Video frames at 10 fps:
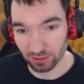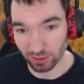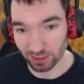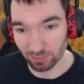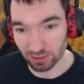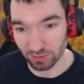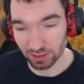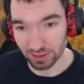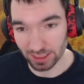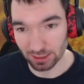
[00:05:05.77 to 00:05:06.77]
So that means with
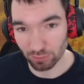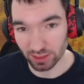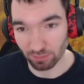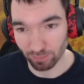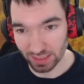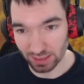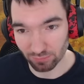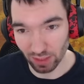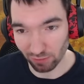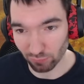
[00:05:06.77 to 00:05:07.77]
the 60%
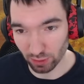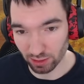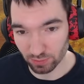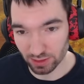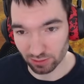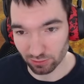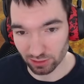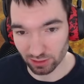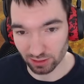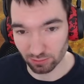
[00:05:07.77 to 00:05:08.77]
baseline, we have 100%
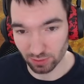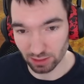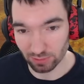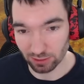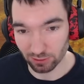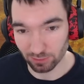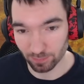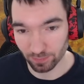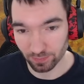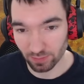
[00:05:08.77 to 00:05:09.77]
crit chance. Really, really good.
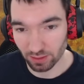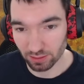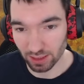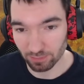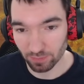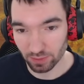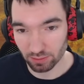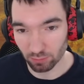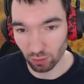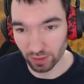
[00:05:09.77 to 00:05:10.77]
Then
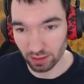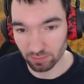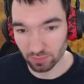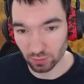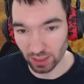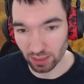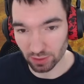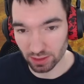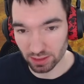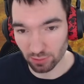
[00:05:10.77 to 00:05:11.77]
more Vigor. Together
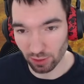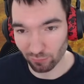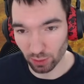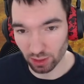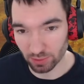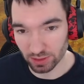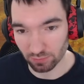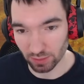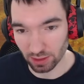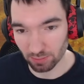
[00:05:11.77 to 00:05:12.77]
with this, you have
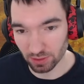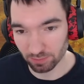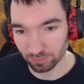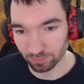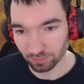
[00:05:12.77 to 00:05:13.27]
100% Vigor uptime.